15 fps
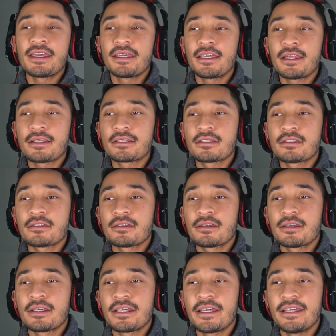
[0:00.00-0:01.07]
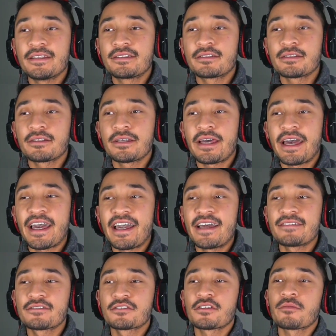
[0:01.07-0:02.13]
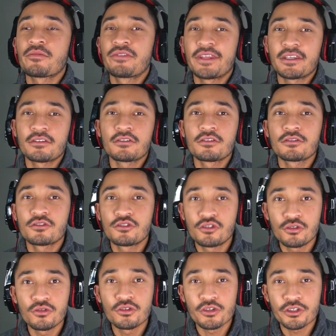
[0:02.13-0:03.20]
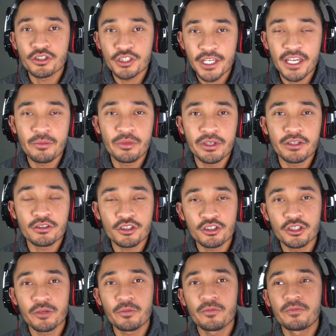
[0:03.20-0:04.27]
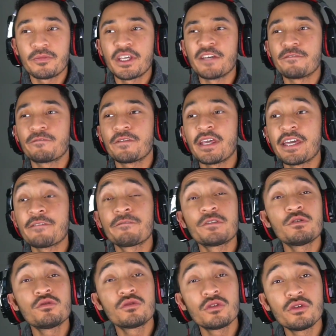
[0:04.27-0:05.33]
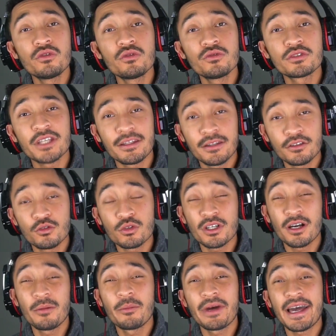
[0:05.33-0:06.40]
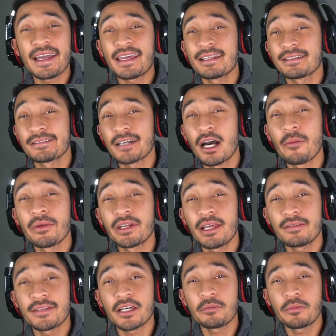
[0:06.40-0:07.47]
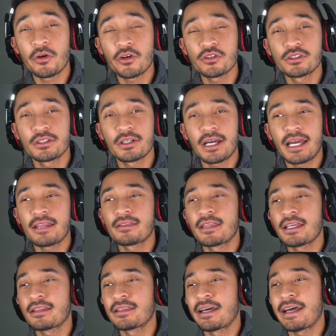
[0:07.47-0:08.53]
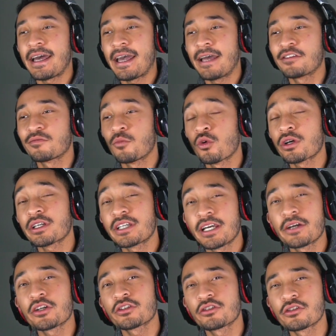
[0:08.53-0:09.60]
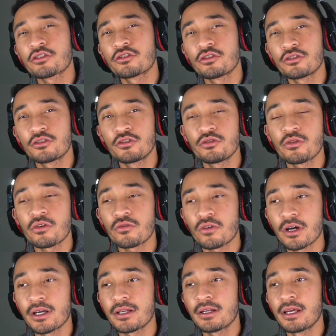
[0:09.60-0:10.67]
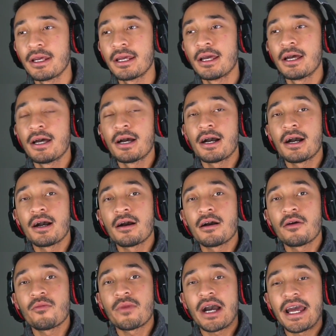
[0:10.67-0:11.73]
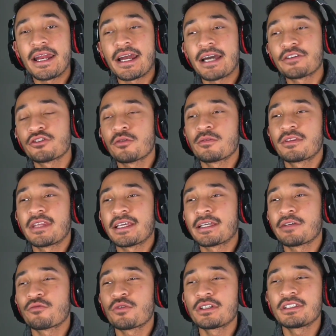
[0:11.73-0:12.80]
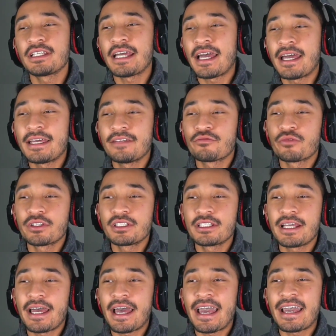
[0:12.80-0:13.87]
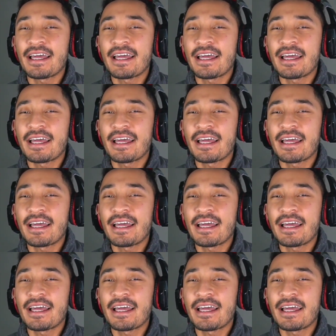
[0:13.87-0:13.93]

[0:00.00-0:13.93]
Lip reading: it adds something to your championship. If you lose and then you come back and dominate that person, I think that adds more character to your run. And I don't think it really